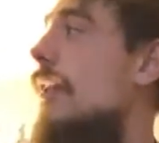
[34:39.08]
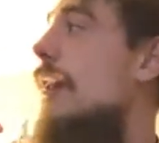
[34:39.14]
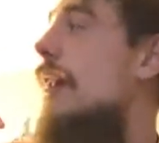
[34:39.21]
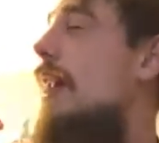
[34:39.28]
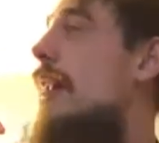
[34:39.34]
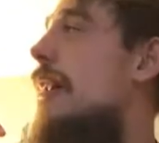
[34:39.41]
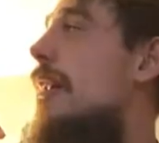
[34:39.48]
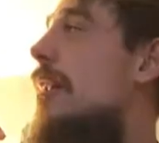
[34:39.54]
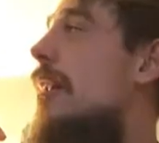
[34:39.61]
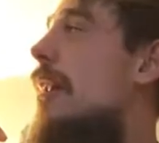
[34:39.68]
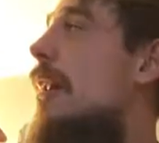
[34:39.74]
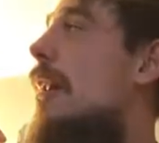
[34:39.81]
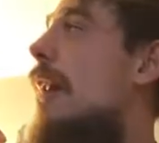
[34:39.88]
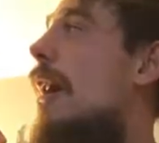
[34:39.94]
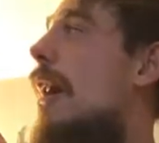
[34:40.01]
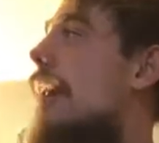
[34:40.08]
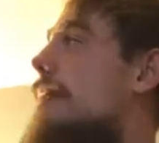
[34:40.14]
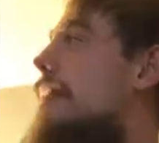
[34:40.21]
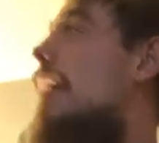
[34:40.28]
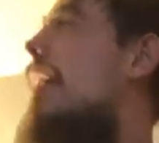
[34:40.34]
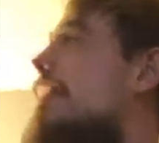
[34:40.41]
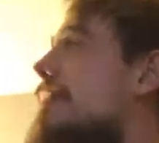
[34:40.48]
and I'm
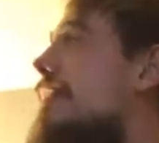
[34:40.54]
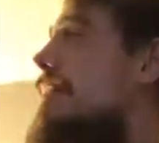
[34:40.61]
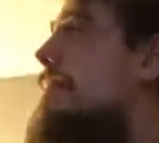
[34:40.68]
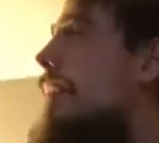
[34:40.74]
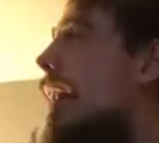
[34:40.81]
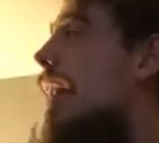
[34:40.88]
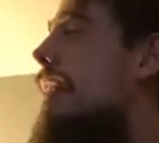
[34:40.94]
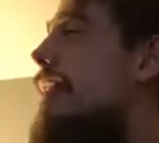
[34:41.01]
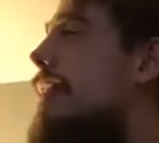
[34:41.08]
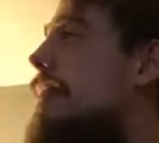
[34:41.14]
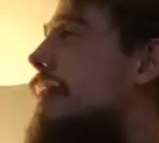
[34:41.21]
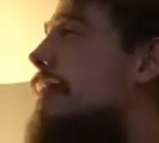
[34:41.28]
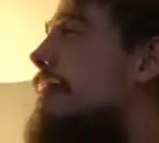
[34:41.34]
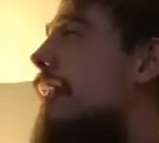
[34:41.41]
constantly battling with